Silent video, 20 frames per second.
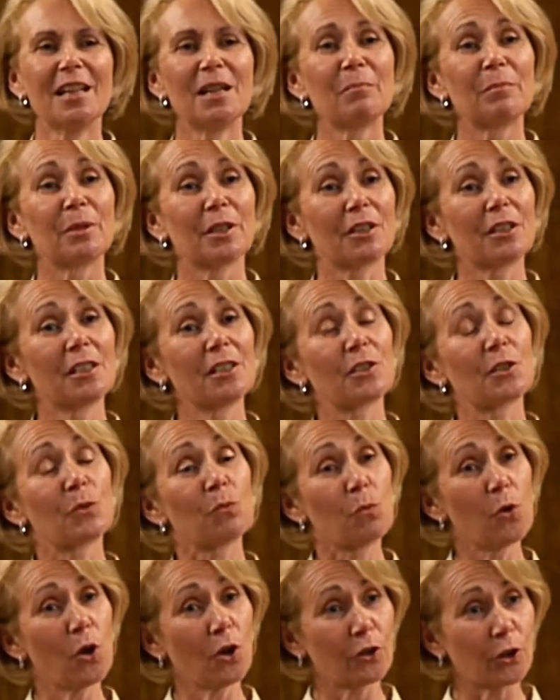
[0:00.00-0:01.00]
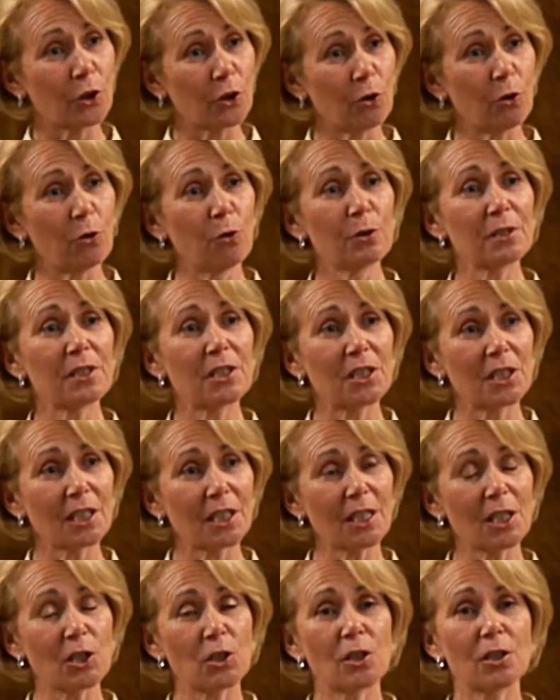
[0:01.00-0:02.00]
because what the Course
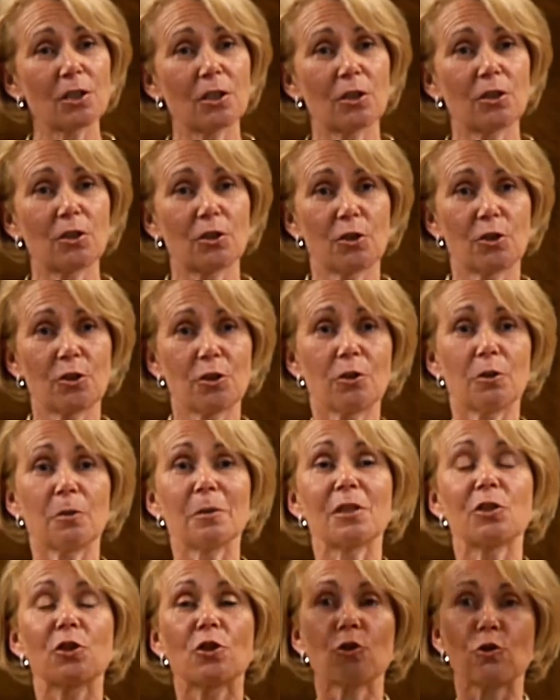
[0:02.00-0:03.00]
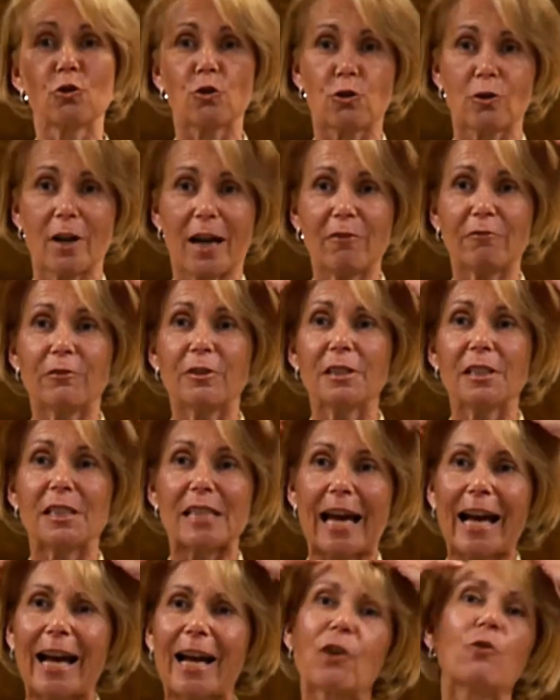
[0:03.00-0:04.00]
teaches us to do is to travel
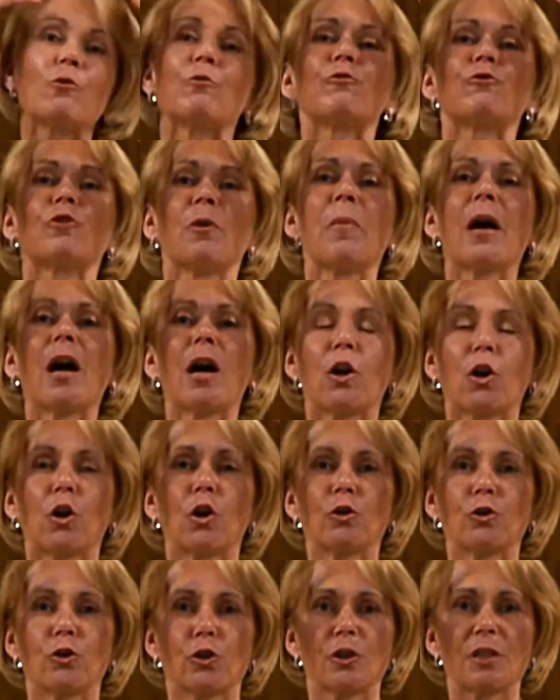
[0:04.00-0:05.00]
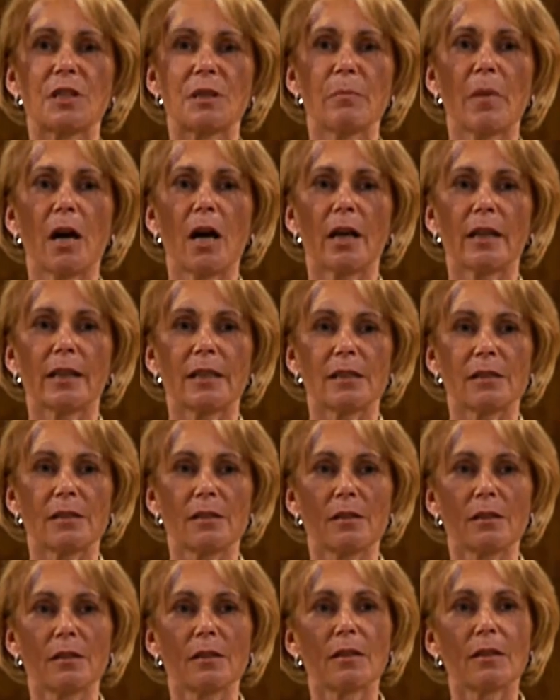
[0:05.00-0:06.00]
down from our conscious mind
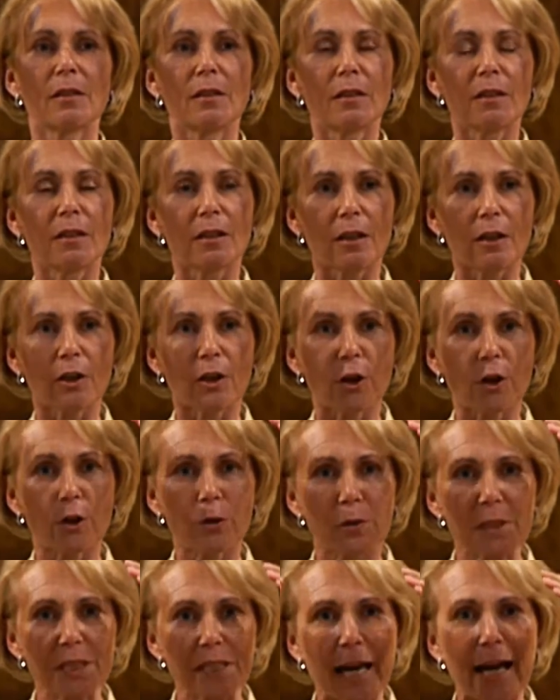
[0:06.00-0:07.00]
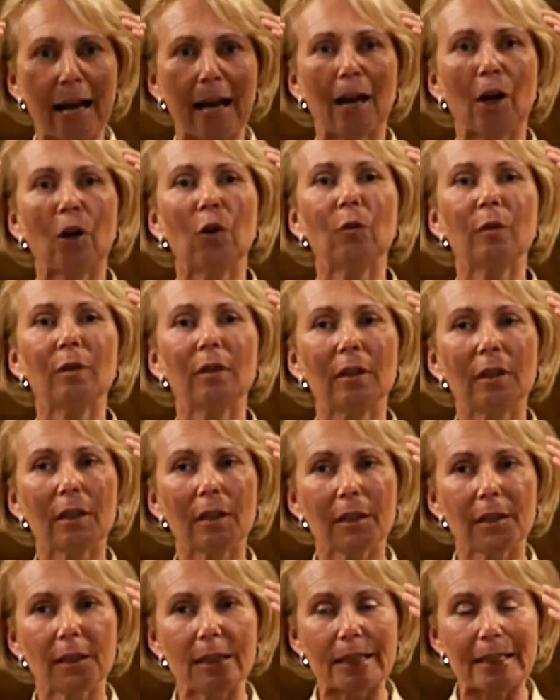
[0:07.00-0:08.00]
and go down
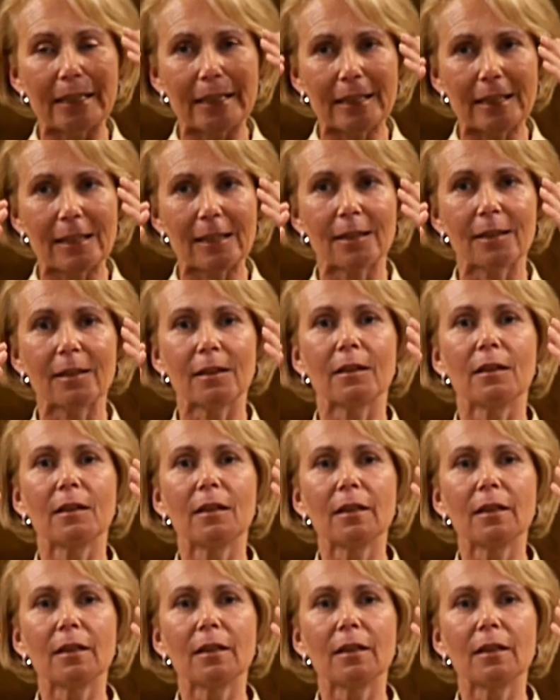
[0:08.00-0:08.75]
and in